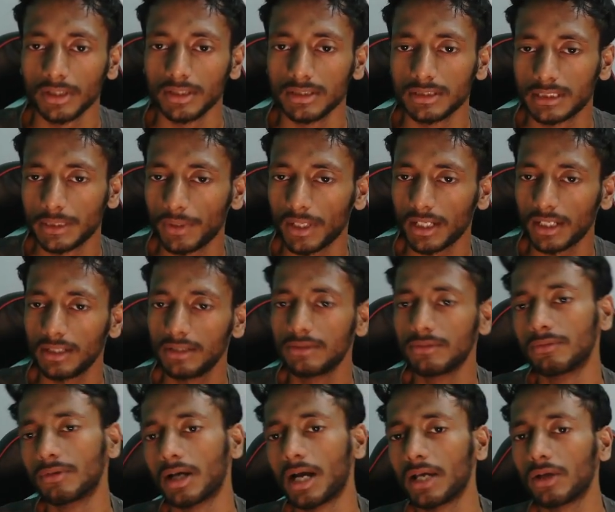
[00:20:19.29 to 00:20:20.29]
Similarly,
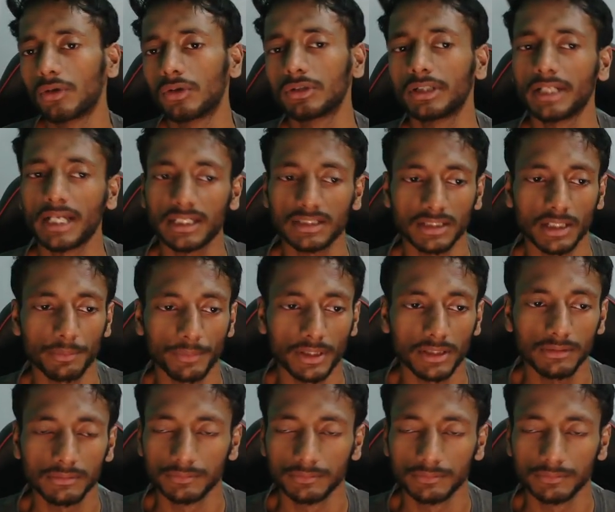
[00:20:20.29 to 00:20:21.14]
I go to the next number.